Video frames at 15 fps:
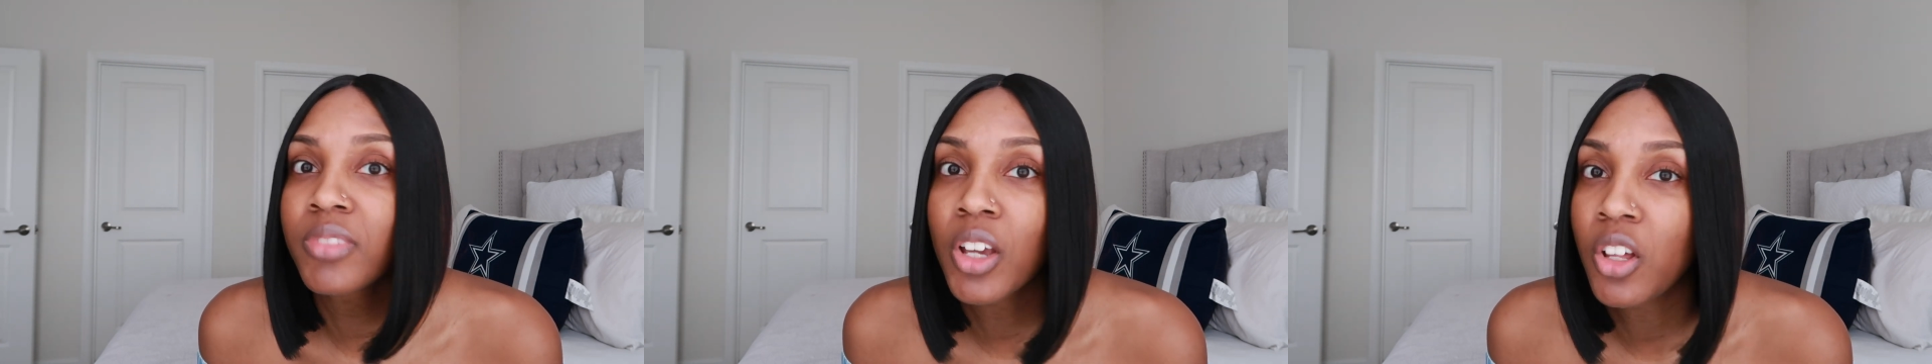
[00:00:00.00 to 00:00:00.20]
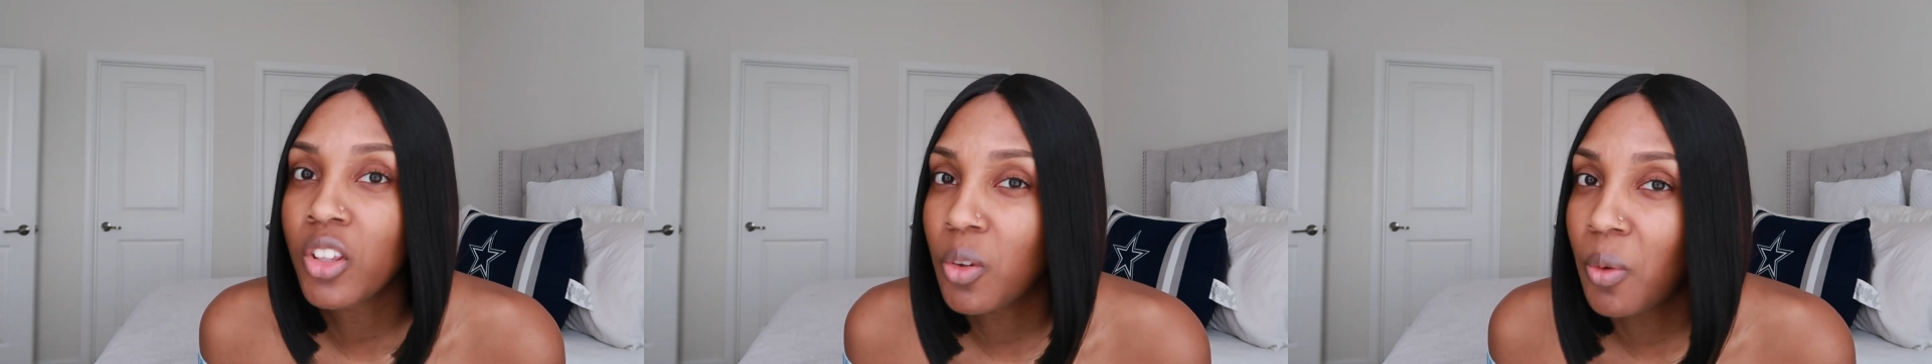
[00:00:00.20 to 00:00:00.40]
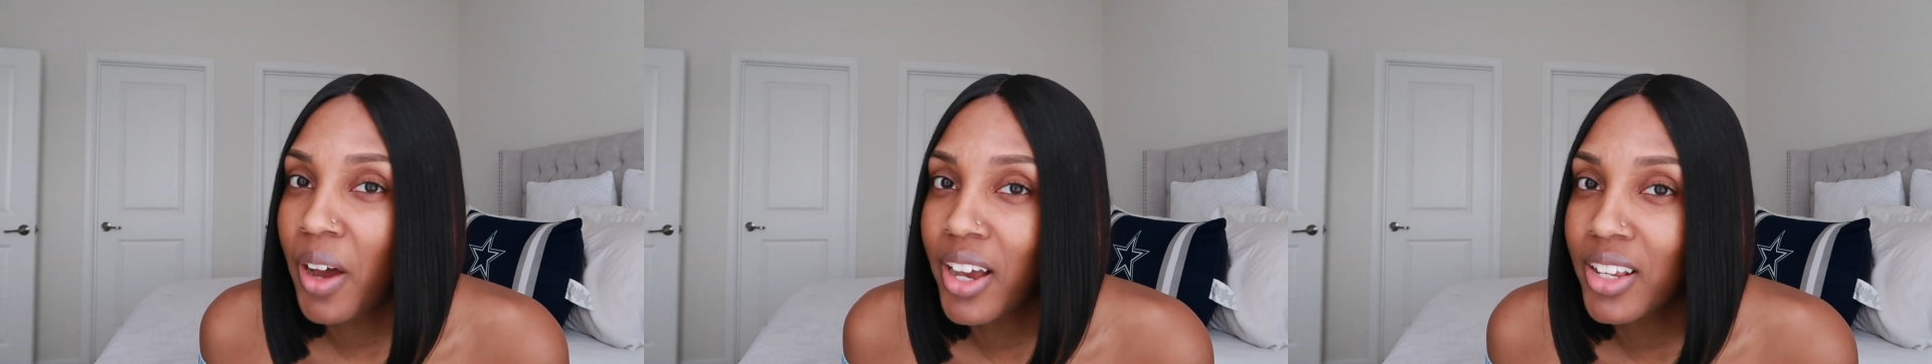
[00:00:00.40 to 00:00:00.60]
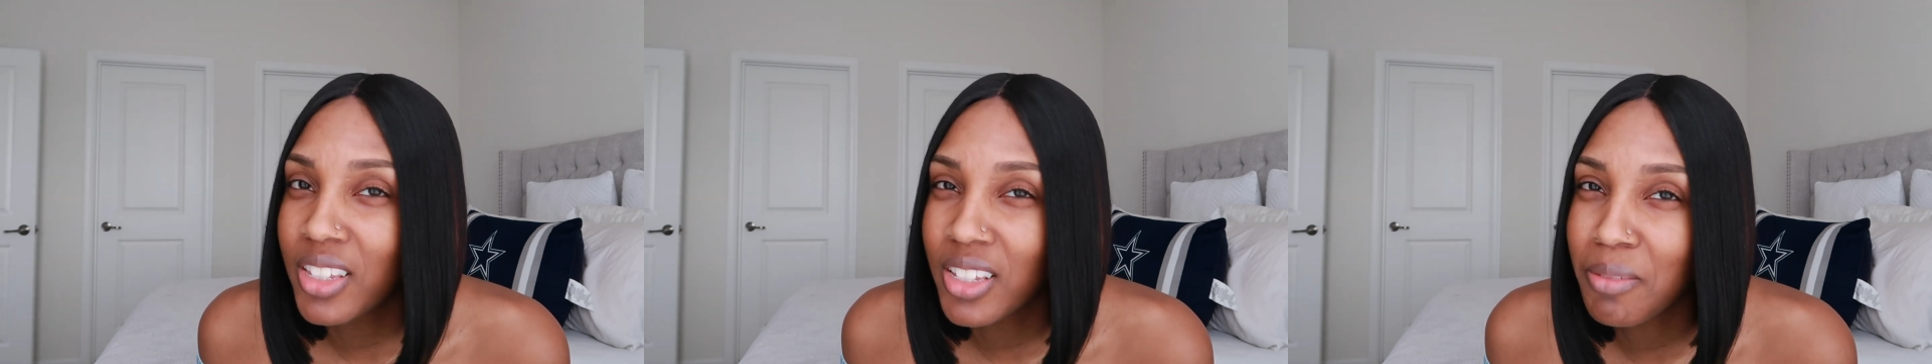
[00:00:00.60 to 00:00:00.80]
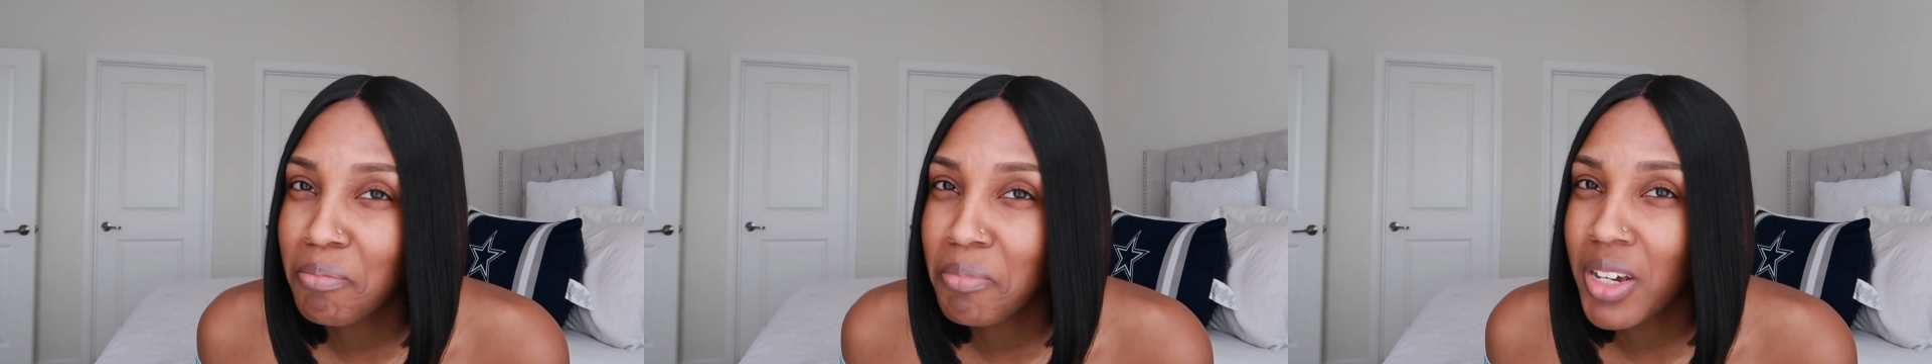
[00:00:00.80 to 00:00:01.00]

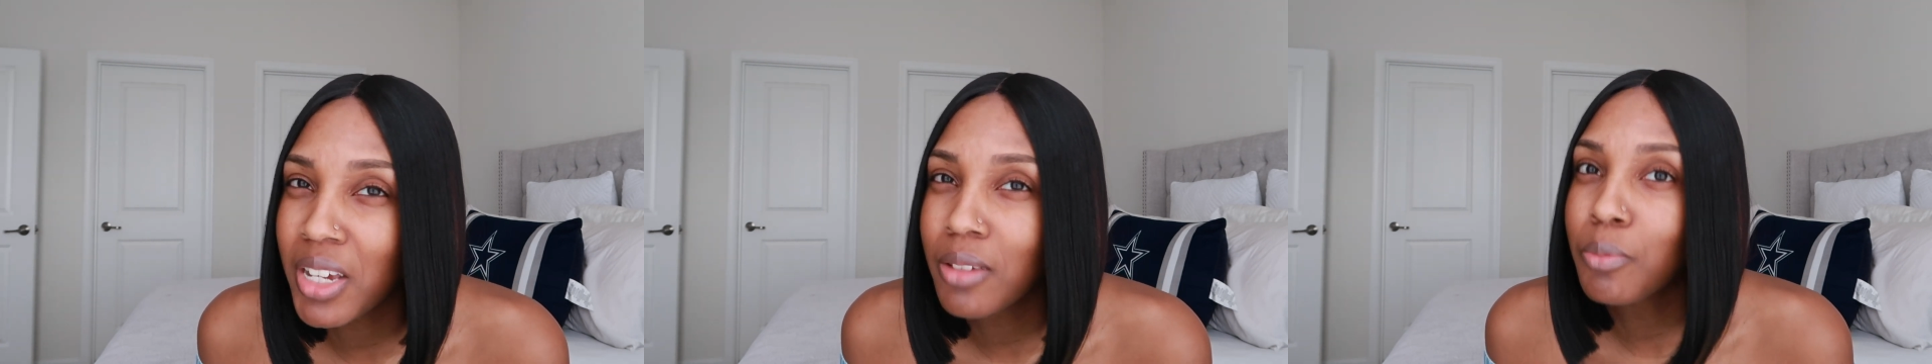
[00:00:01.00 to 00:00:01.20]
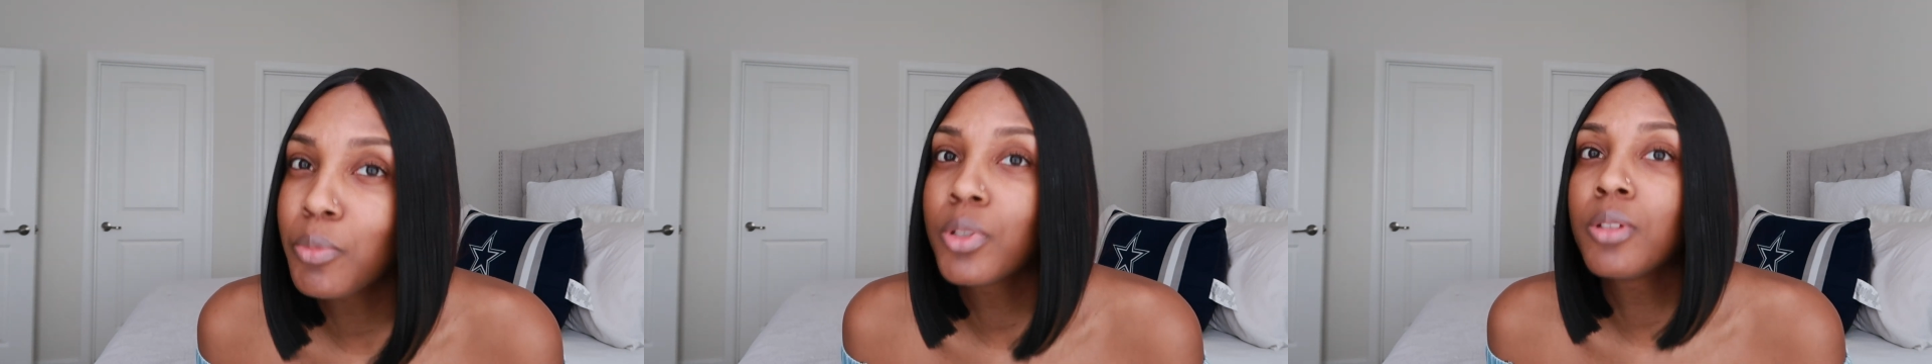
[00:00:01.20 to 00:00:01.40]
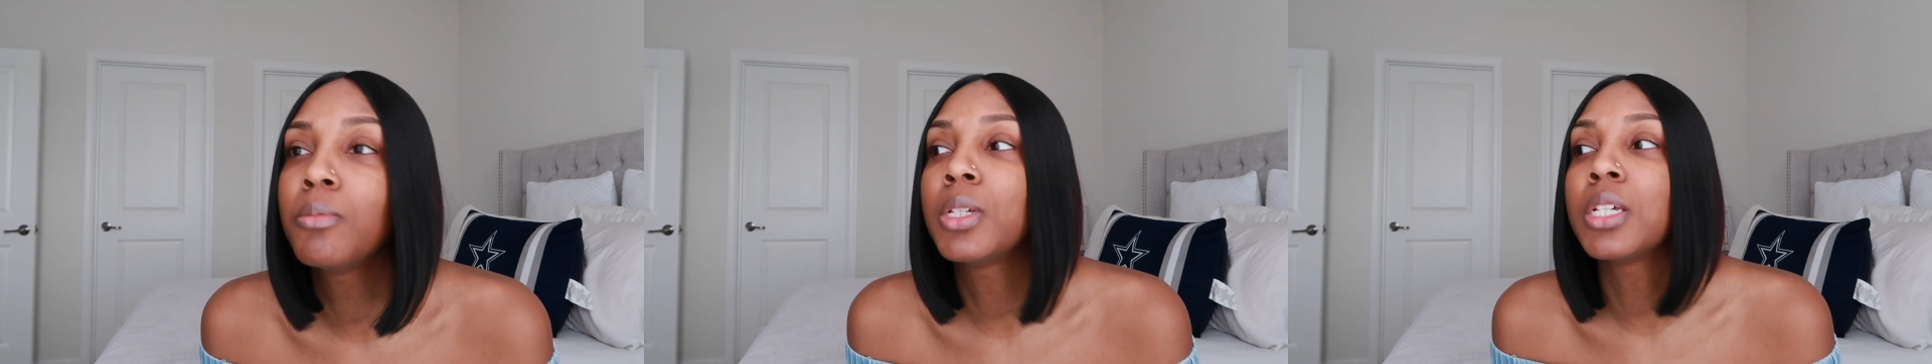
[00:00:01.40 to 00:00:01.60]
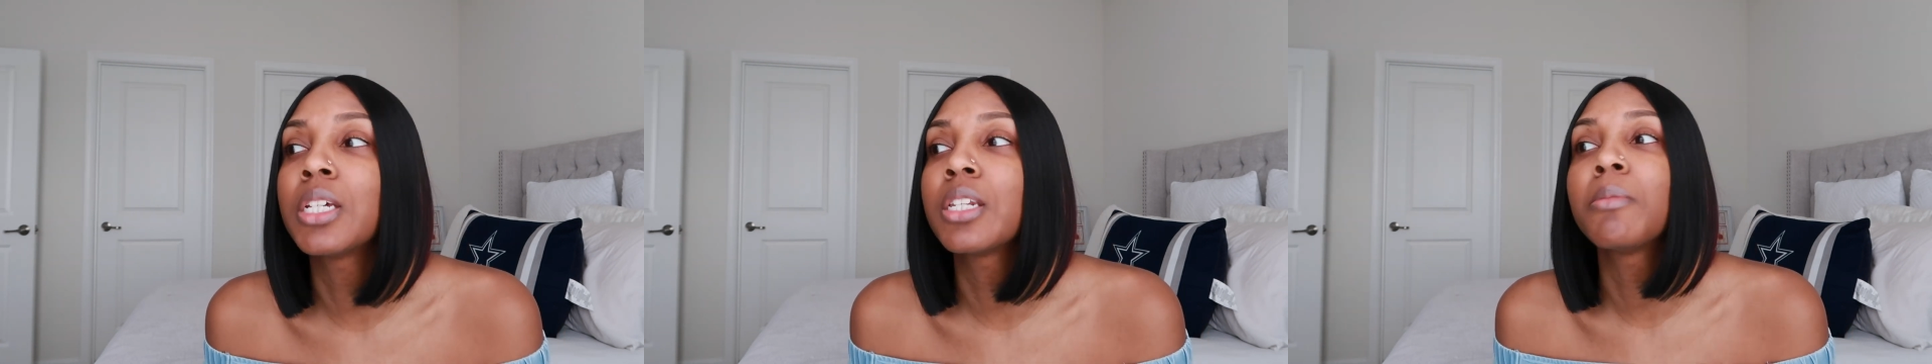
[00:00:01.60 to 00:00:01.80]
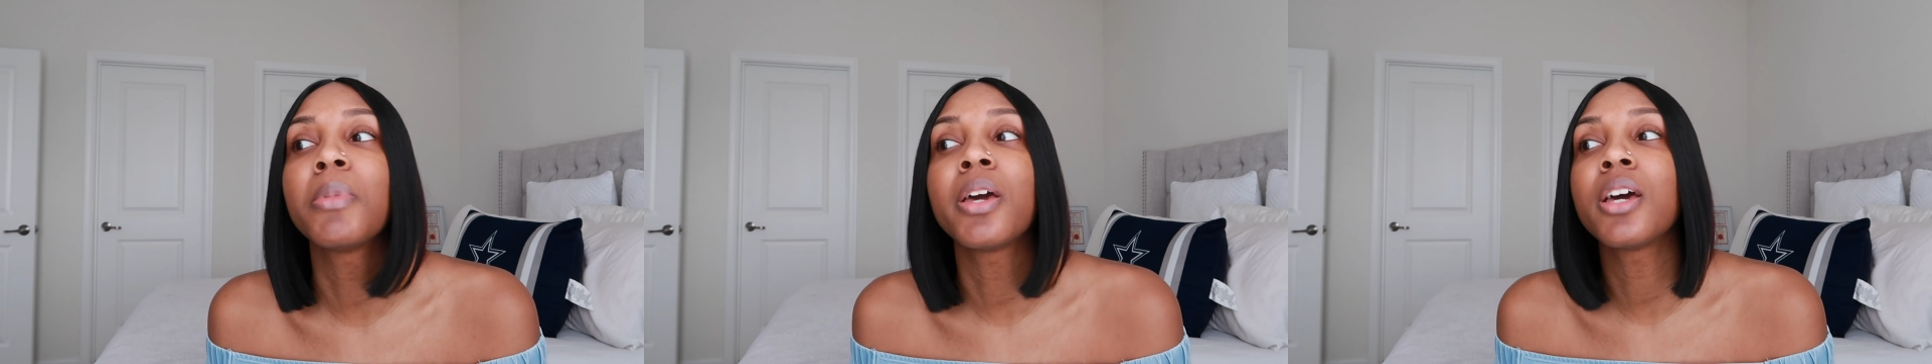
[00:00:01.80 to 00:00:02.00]
Otherwise, it might put me
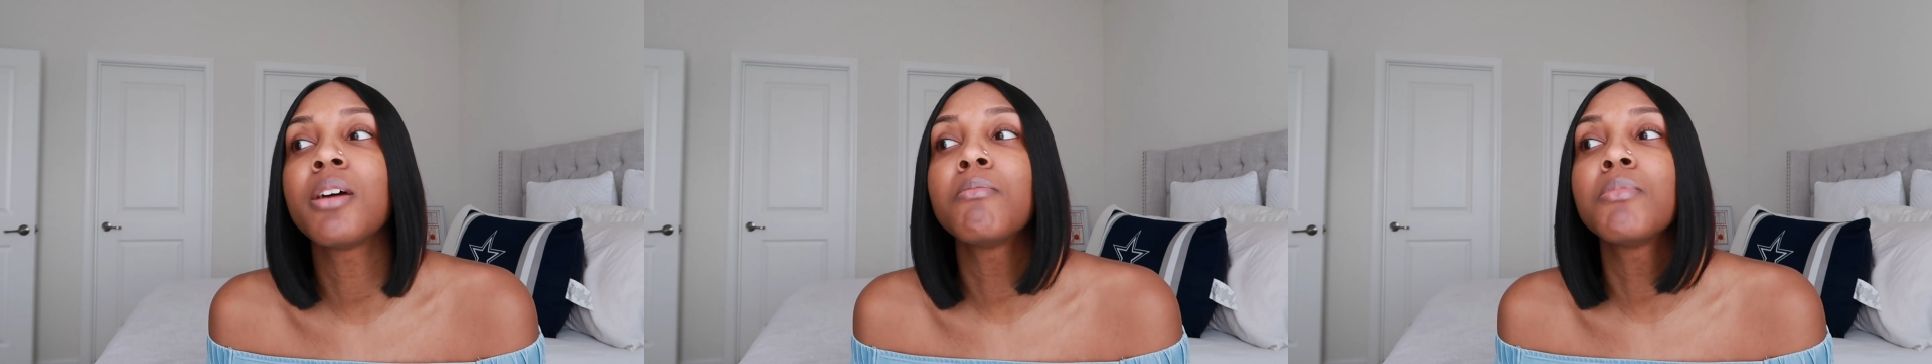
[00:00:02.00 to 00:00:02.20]
in a bad.